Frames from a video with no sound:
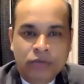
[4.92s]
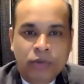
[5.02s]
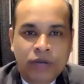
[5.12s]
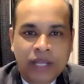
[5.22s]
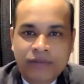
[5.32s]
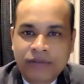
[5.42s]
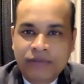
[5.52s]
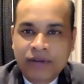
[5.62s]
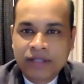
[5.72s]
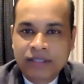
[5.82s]
morning,
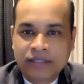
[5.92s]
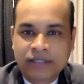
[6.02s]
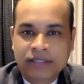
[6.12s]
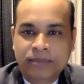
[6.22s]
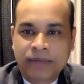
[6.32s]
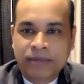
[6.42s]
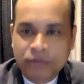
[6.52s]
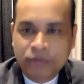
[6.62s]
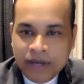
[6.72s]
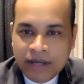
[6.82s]
everyone. This is Prem
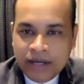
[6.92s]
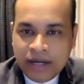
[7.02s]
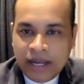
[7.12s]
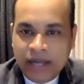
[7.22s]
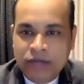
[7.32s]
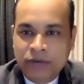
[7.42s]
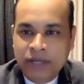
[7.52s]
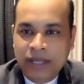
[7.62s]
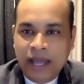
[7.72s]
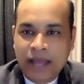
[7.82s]
Kumar, and
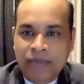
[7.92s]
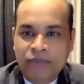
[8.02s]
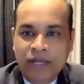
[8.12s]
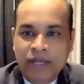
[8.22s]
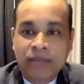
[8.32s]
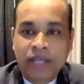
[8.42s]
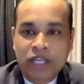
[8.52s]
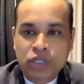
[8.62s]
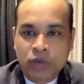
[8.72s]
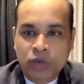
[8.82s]
today I am welcoming
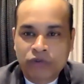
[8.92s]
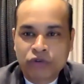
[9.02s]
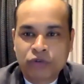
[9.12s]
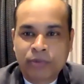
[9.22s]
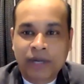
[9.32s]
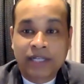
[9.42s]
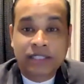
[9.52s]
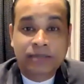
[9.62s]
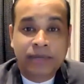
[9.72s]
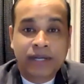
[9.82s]
each one of you to
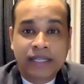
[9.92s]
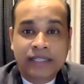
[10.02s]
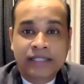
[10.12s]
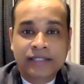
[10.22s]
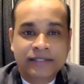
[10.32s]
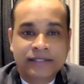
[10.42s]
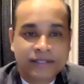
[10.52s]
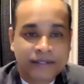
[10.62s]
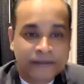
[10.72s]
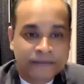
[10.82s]
participate in this
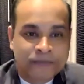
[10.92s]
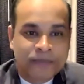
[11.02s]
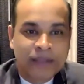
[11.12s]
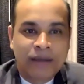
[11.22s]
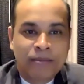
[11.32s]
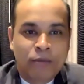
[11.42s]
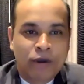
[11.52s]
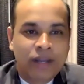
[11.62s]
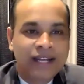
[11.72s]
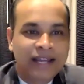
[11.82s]

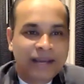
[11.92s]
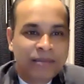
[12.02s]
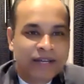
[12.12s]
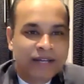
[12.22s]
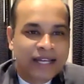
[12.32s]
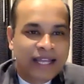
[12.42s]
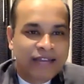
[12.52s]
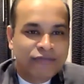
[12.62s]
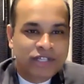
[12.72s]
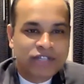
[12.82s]
morning club
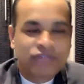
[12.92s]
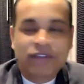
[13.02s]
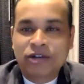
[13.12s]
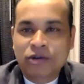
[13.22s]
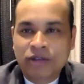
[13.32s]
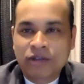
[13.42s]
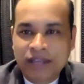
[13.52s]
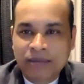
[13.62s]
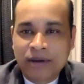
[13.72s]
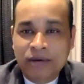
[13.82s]
in which we are talking
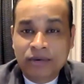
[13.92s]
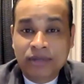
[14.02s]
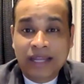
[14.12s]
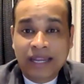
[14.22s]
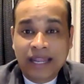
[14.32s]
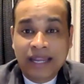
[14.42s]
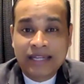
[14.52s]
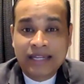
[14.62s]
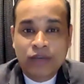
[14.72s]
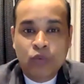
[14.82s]
about
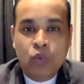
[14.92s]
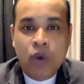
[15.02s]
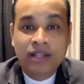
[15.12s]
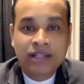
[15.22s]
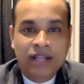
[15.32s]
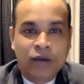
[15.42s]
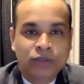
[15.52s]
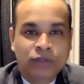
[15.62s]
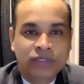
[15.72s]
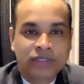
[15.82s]
creating
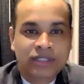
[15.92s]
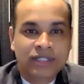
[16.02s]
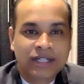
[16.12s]
1,000